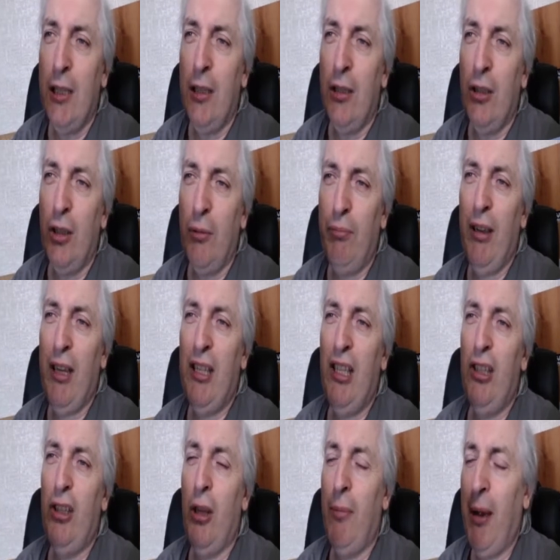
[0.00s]
So Brexit's
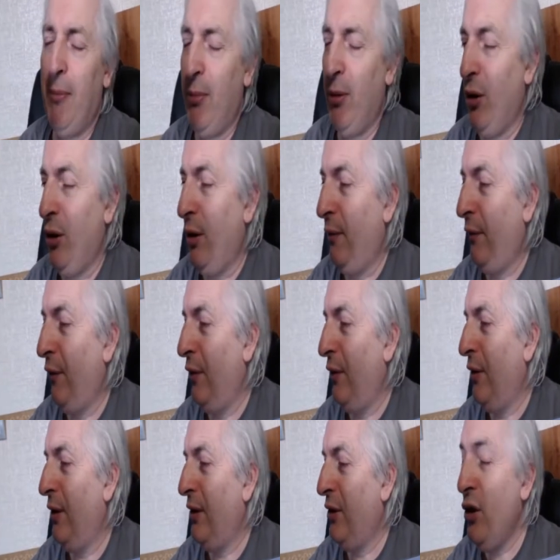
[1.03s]
on the back burner for
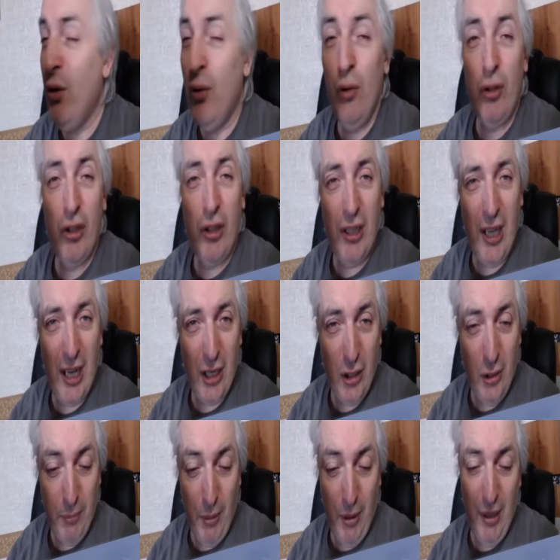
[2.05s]
the news cycle,
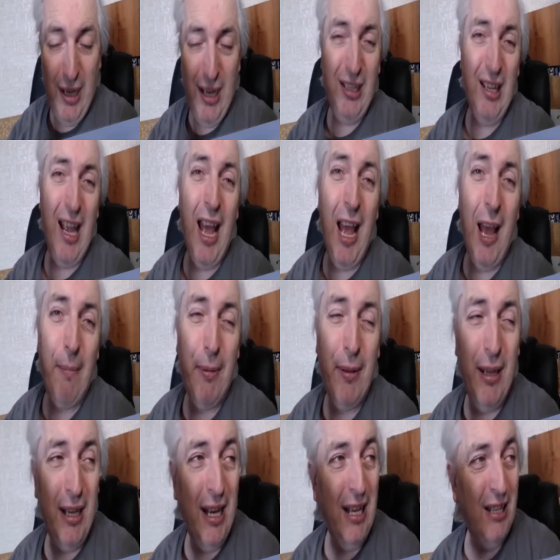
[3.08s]
but it's
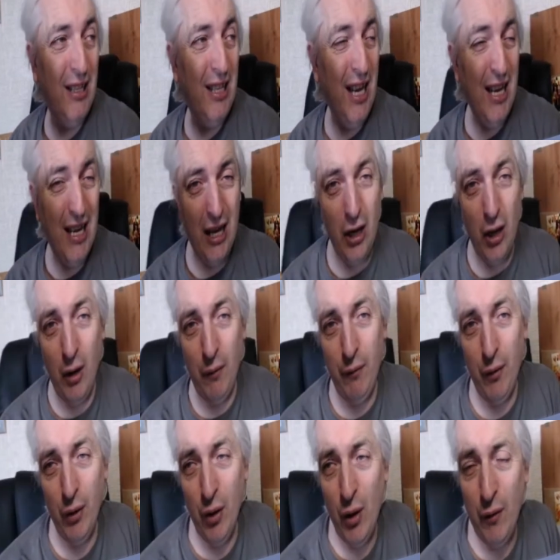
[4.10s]
happening. It's kicking off
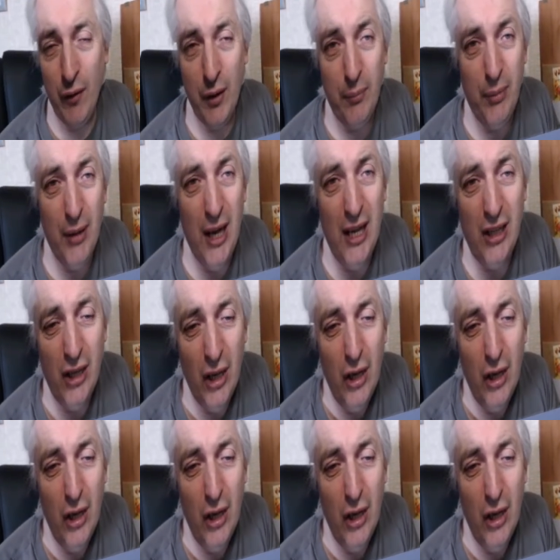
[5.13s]
all over the place.